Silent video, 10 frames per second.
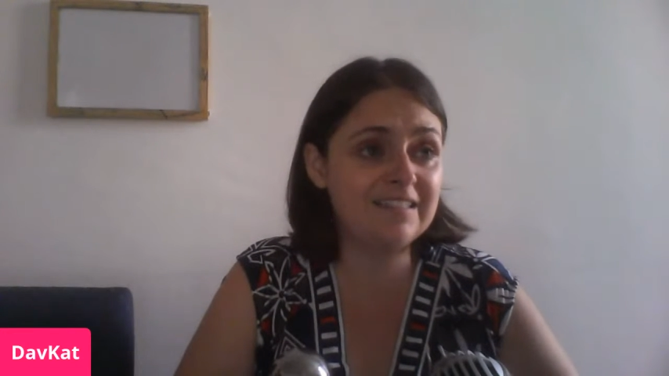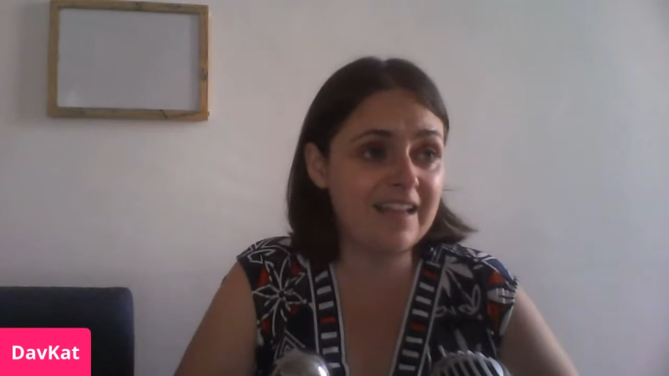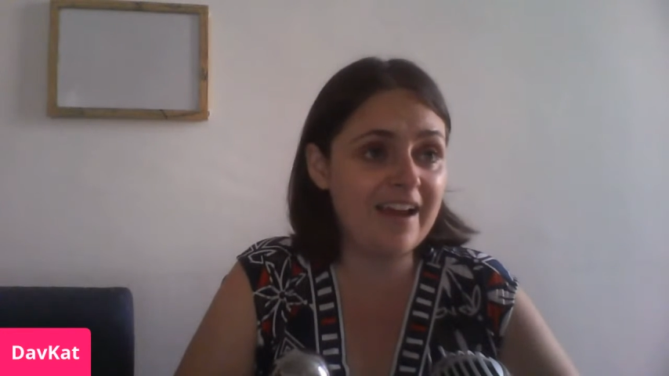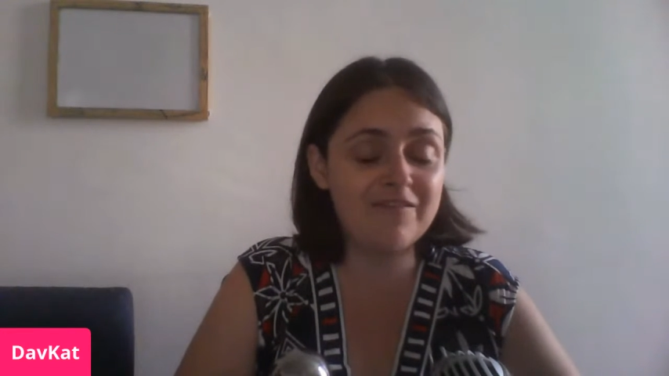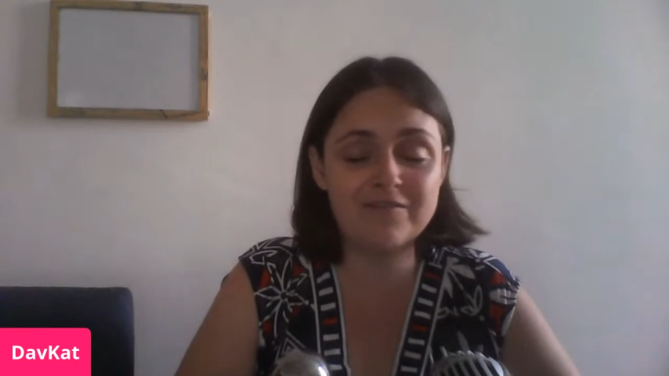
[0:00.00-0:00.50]

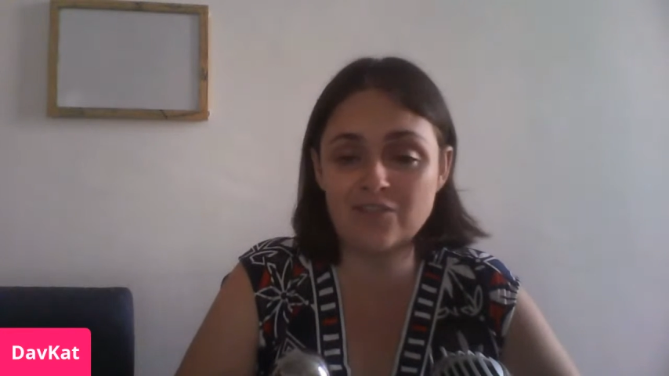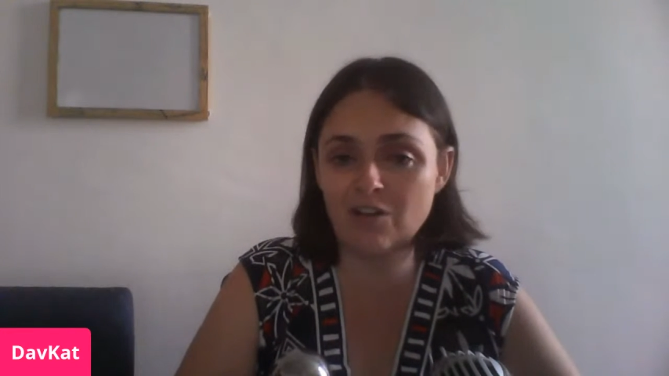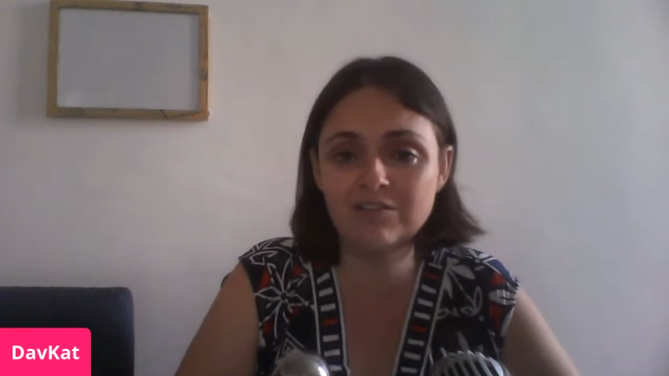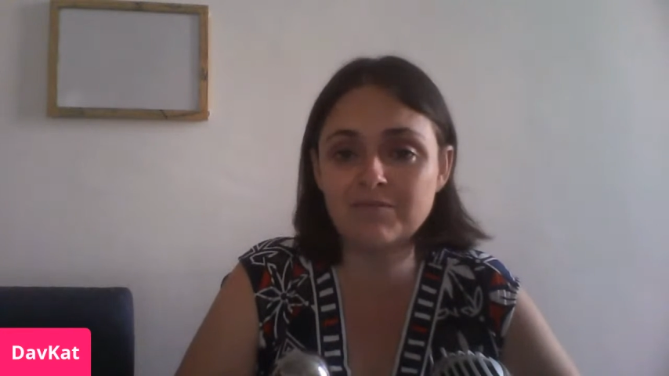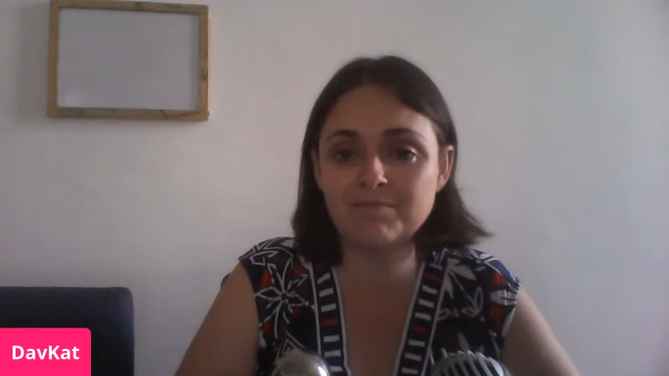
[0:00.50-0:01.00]
have
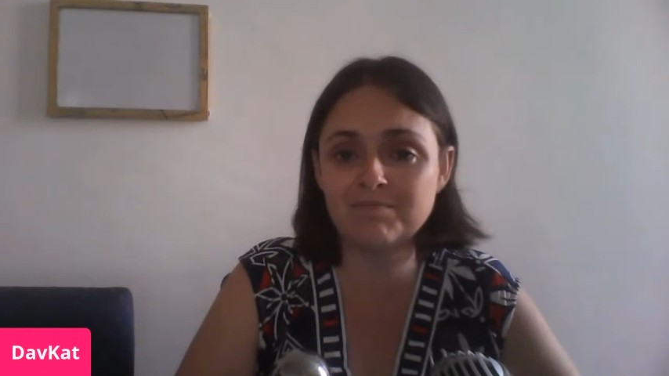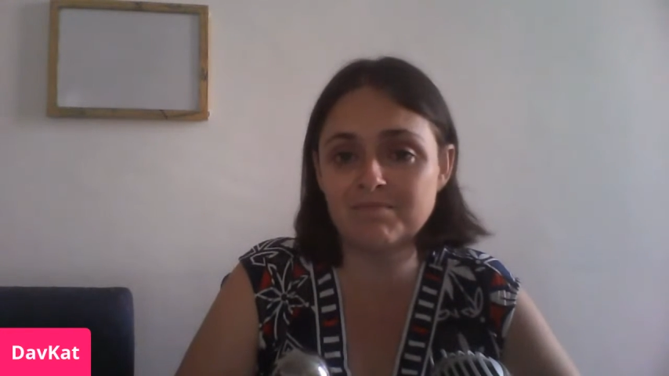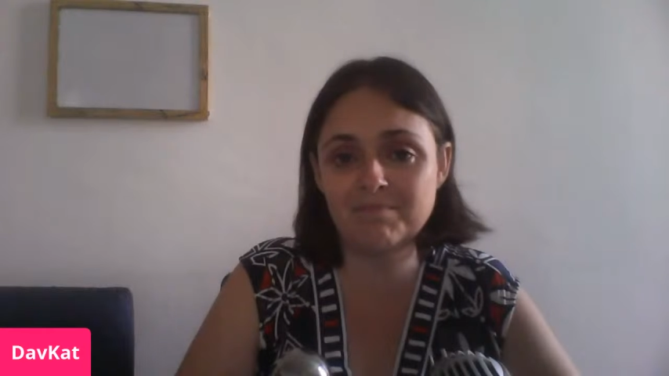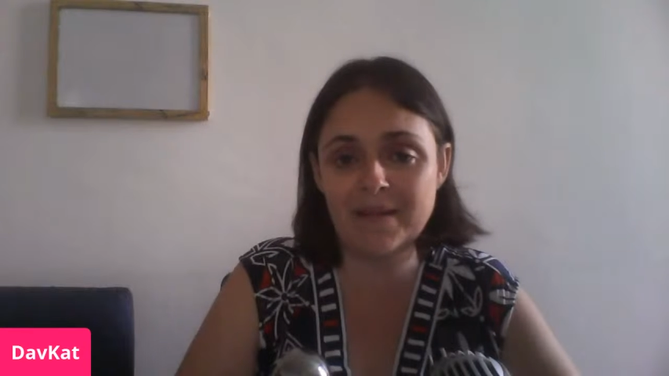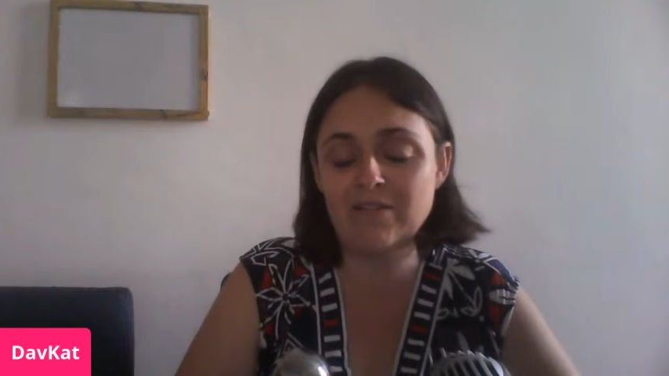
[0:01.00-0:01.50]
told
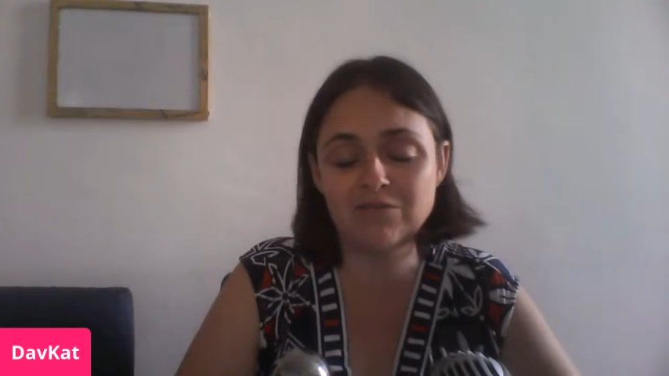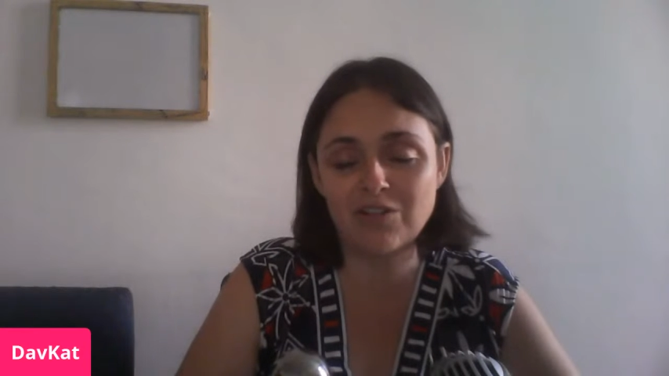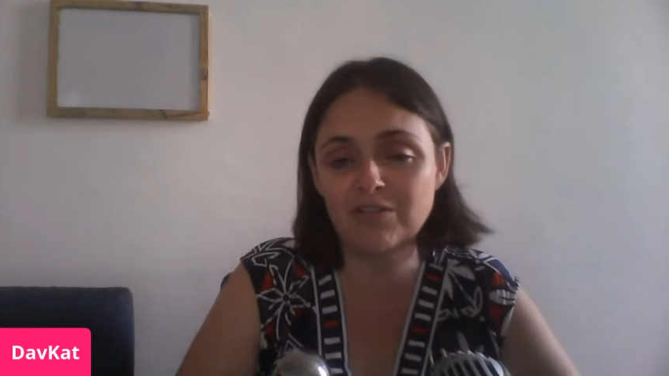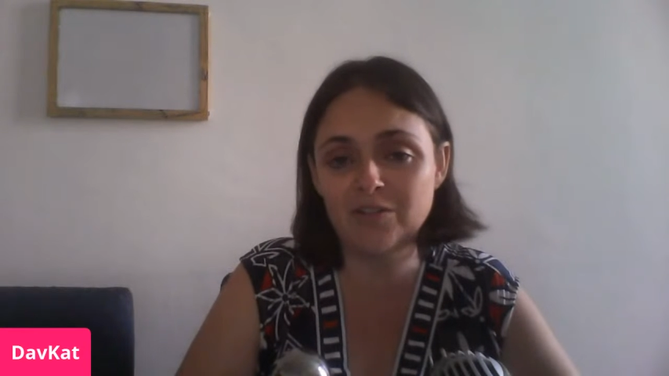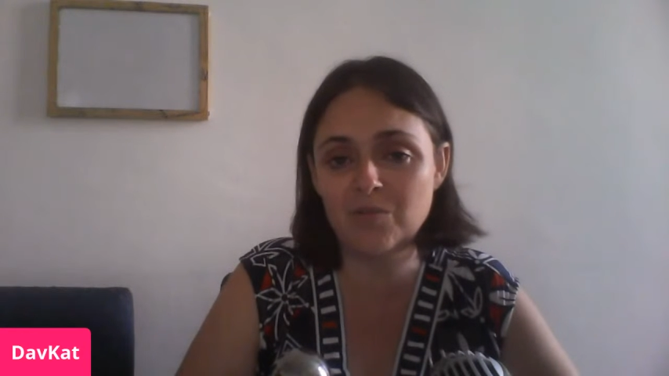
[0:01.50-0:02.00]
me or
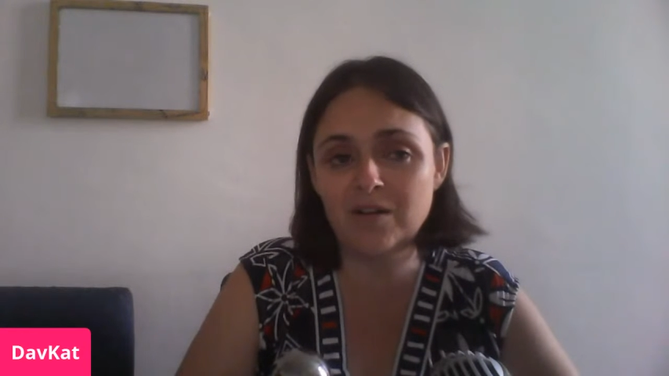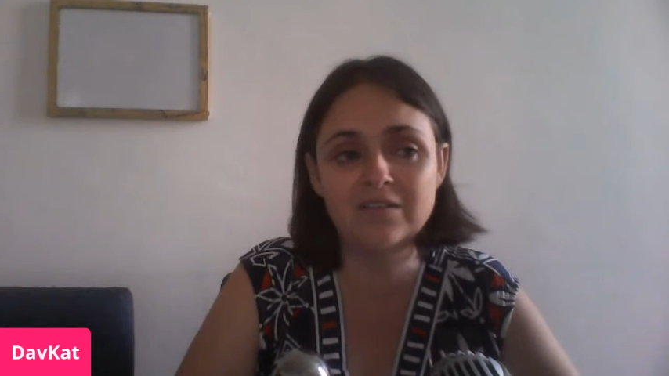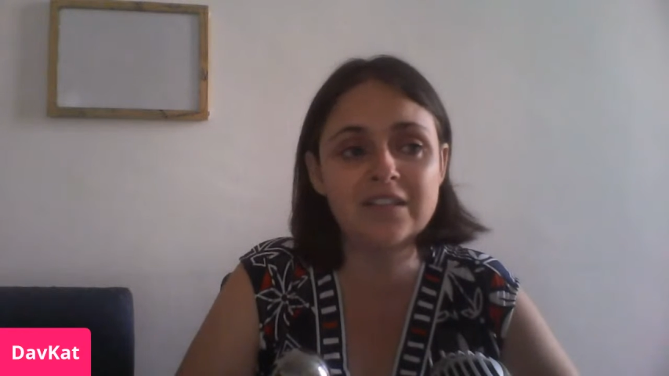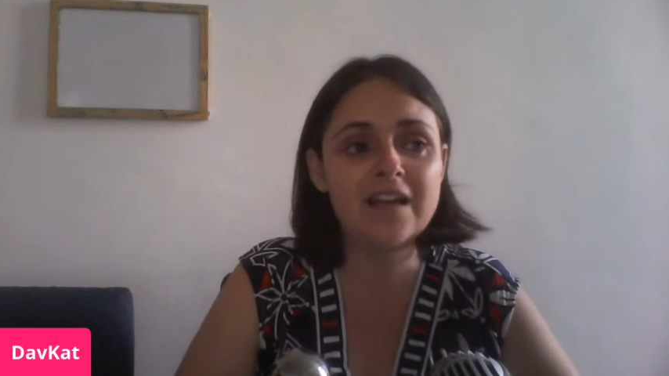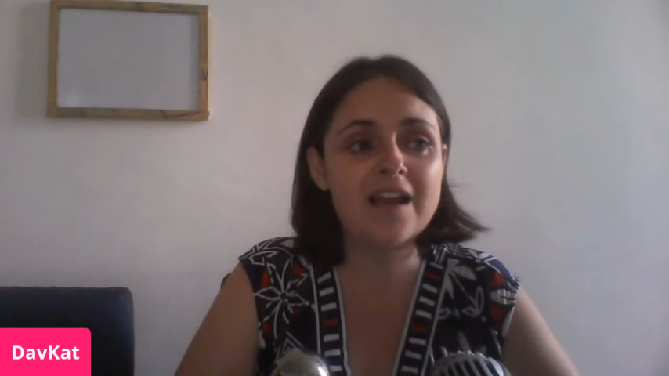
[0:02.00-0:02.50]
told the world